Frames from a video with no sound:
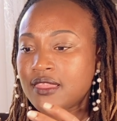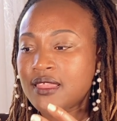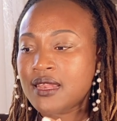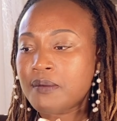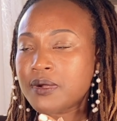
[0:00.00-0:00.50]

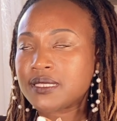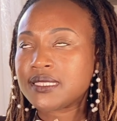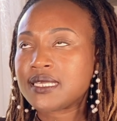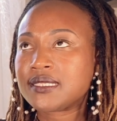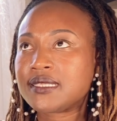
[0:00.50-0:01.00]
The number
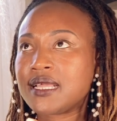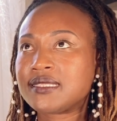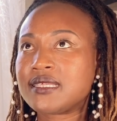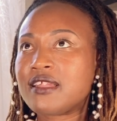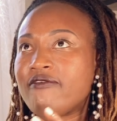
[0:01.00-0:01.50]
6
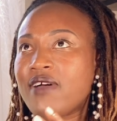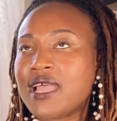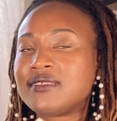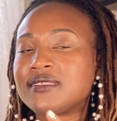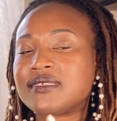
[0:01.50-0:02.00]
tends to
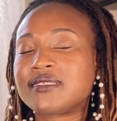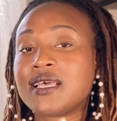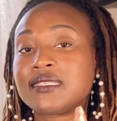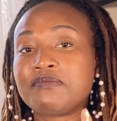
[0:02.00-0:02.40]
define success